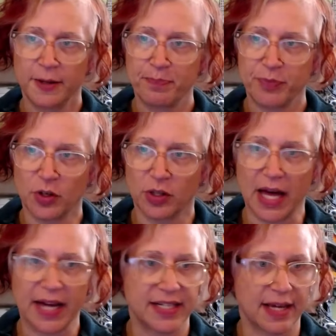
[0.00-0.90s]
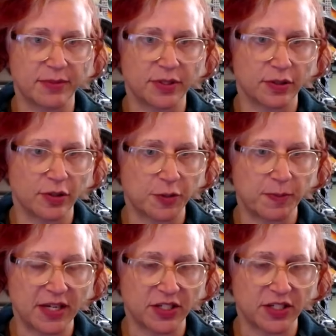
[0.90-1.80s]
You know, a lot of times those
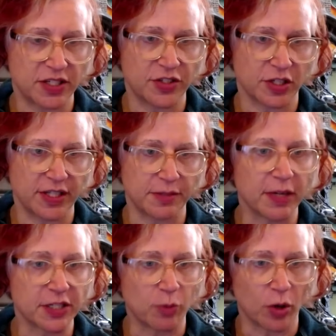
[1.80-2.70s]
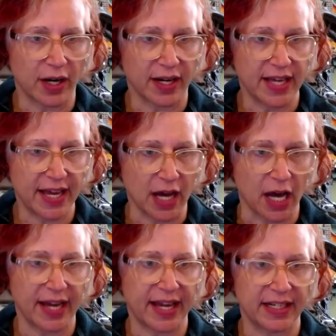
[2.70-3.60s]
patients are it's a much more
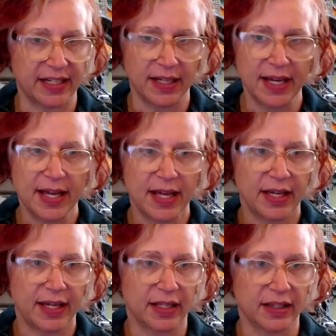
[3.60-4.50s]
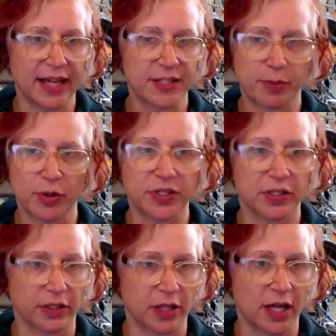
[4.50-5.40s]
chaotic and less
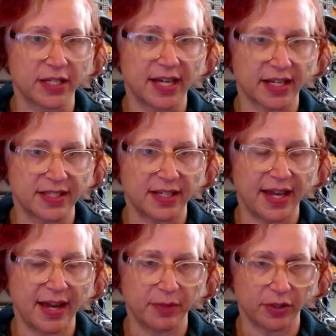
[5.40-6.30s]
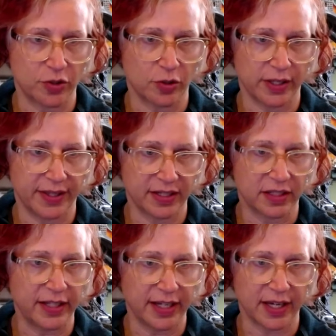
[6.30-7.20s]
personal context than ambulatory than
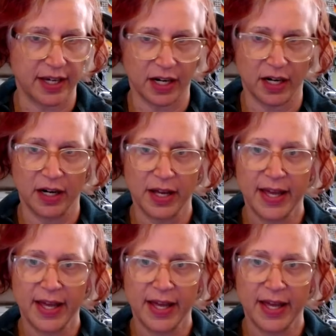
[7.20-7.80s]
clinic care.